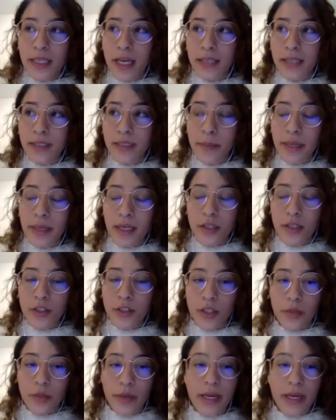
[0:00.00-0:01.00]
typical
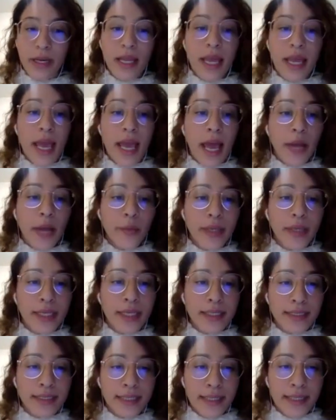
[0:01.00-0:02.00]
children, and we
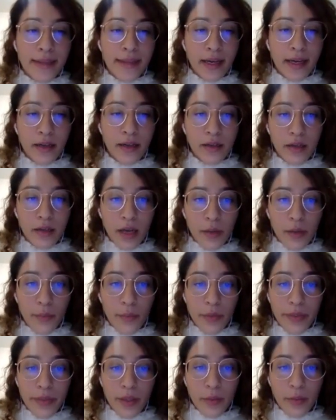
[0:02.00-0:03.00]
can see that
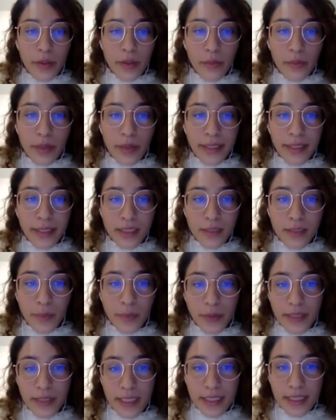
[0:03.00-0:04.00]
when they were writing
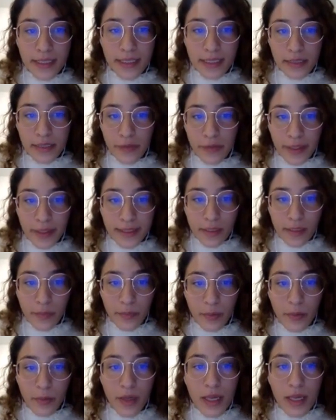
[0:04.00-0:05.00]
spontaneously, for
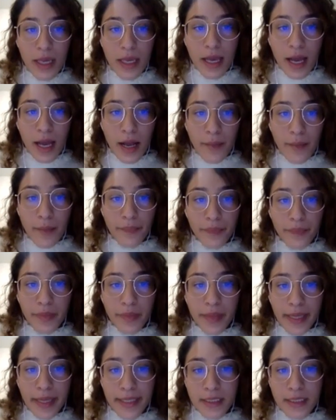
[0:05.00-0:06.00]
example,
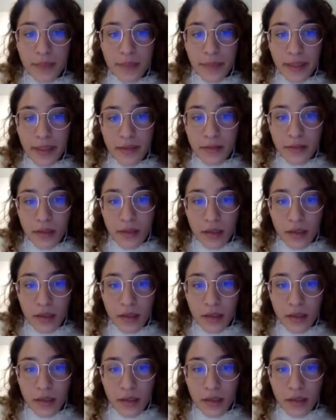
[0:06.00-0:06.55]
they spent